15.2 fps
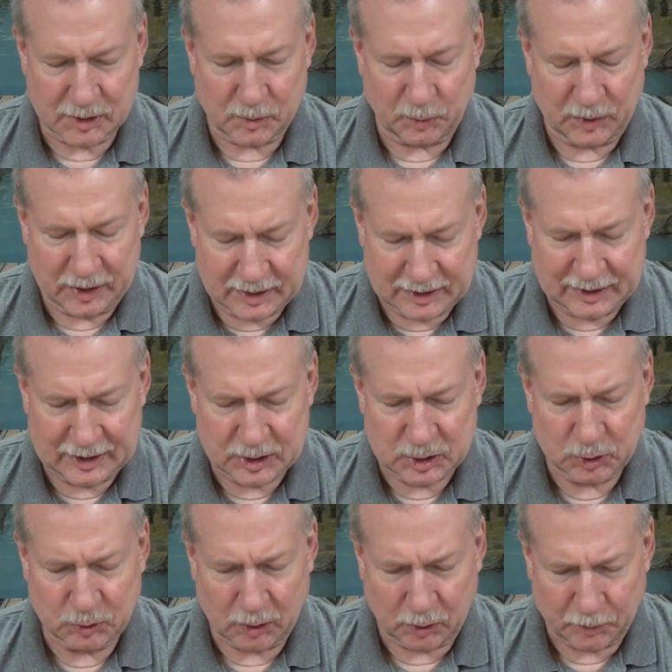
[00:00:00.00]
We need
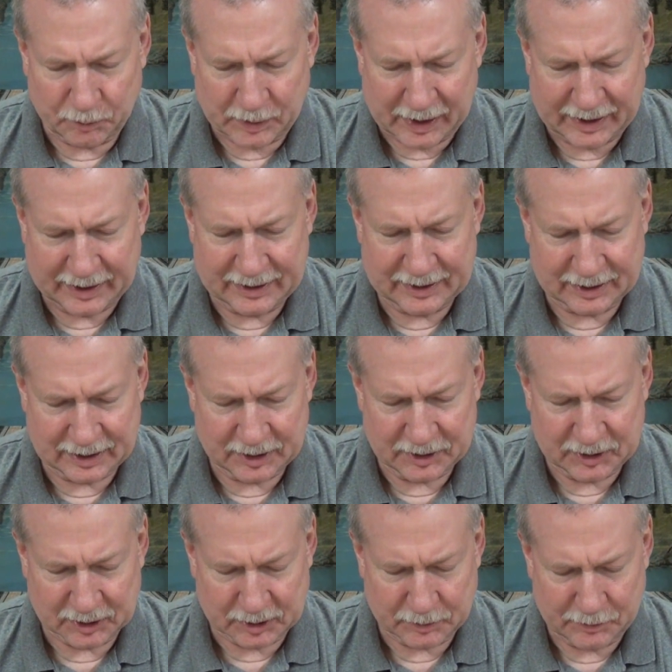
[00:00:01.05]
to obey
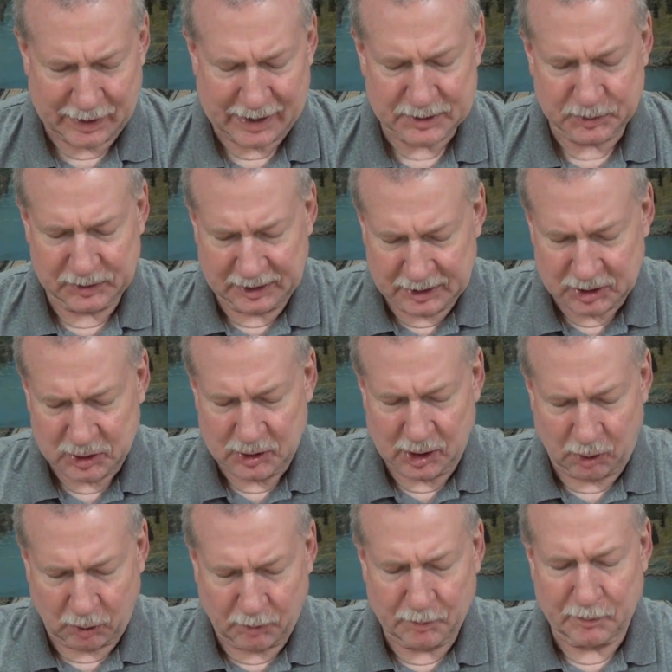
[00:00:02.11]
the commands. We need to
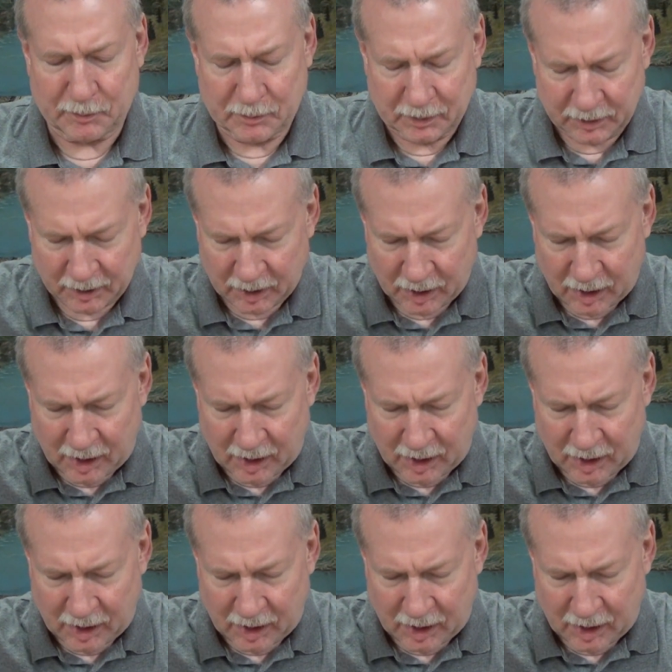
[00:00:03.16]
know them,